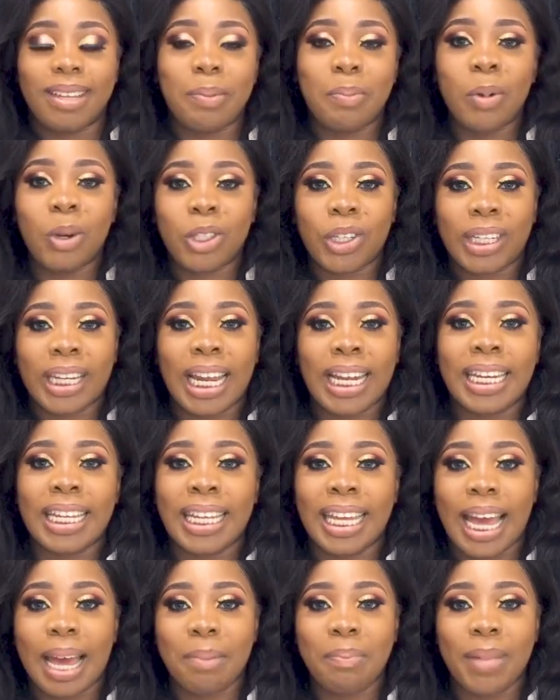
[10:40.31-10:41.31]

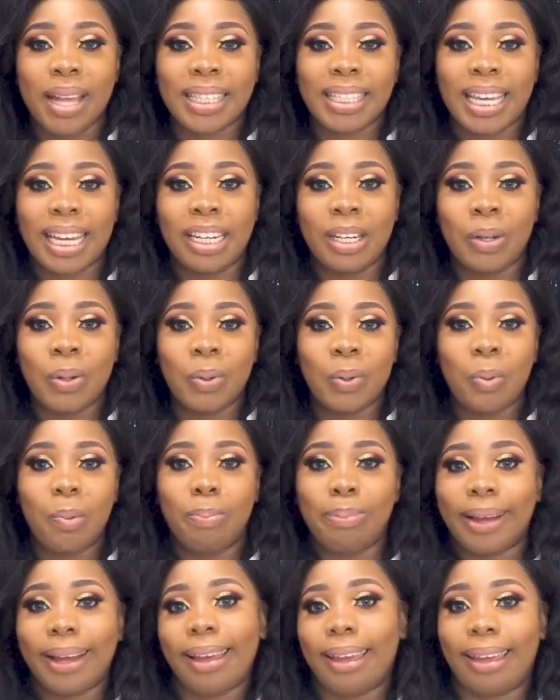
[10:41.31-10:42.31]
emotionally and mentally
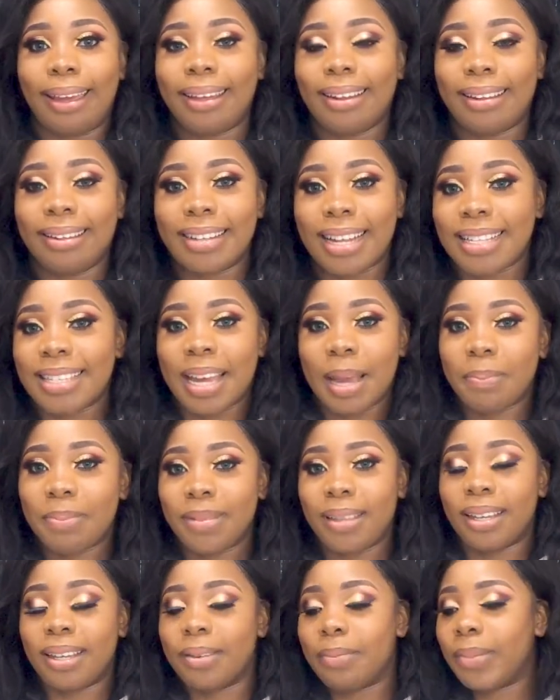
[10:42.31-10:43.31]
look by that
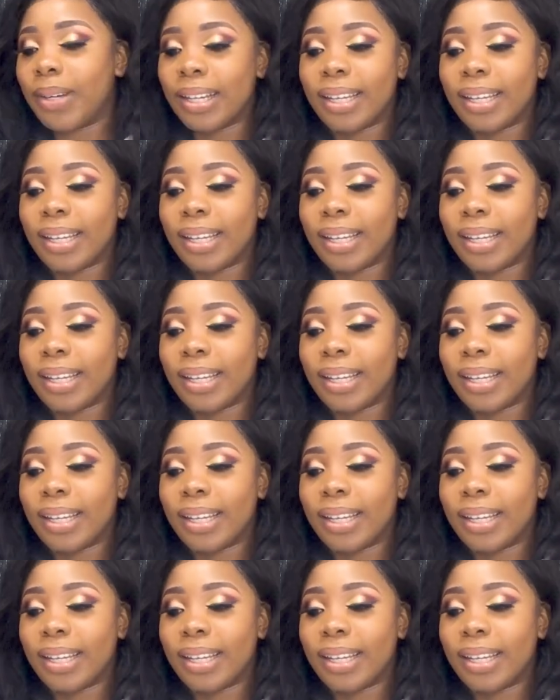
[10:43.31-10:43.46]
type thing.